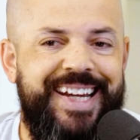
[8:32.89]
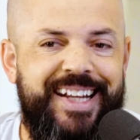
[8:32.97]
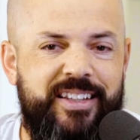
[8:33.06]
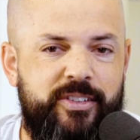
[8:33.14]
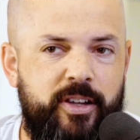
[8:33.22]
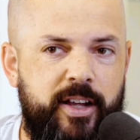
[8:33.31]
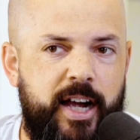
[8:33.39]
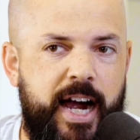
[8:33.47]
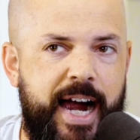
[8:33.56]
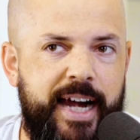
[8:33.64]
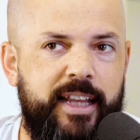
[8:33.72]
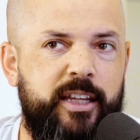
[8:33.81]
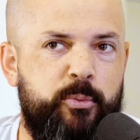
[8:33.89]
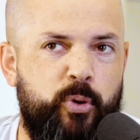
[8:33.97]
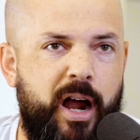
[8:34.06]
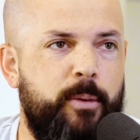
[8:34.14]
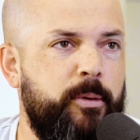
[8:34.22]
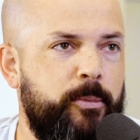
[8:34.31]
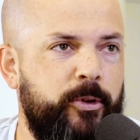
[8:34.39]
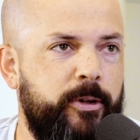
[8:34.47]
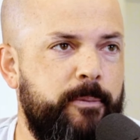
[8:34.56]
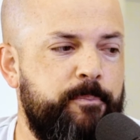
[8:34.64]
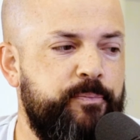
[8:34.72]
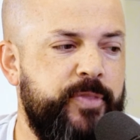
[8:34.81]
It's highly
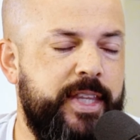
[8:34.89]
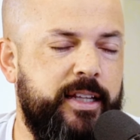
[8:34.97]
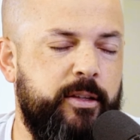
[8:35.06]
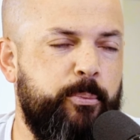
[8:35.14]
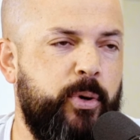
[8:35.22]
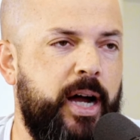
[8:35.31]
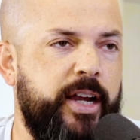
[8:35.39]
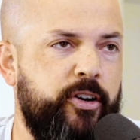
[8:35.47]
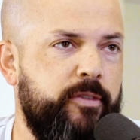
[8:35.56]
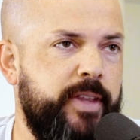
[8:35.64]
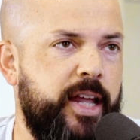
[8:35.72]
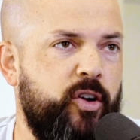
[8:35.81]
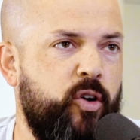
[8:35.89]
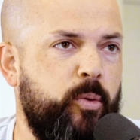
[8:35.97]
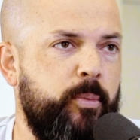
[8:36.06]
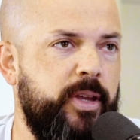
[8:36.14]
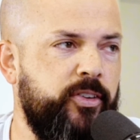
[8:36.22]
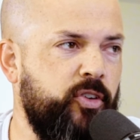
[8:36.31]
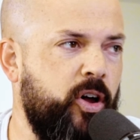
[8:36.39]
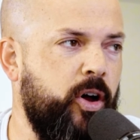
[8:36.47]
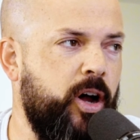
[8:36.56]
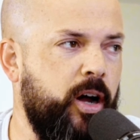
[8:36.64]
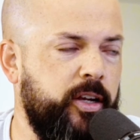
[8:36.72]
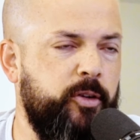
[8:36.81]
probable that the buyer of that home is
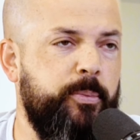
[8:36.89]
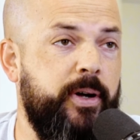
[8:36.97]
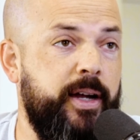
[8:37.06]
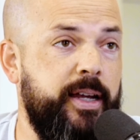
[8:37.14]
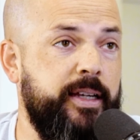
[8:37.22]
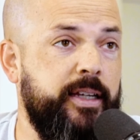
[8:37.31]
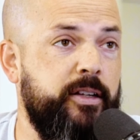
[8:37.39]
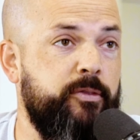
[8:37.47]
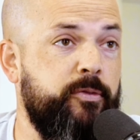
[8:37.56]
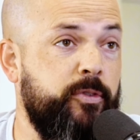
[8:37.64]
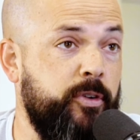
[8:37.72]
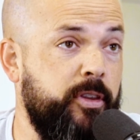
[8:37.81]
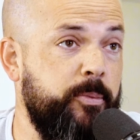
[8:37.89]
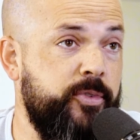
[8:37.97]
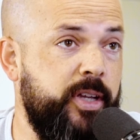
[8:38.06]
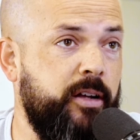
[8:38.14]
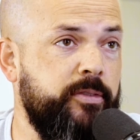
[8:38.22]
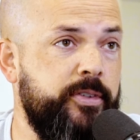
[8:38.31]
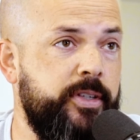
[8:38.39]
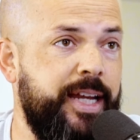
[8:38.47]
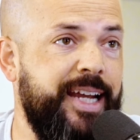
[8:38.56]
occupying it for themselves,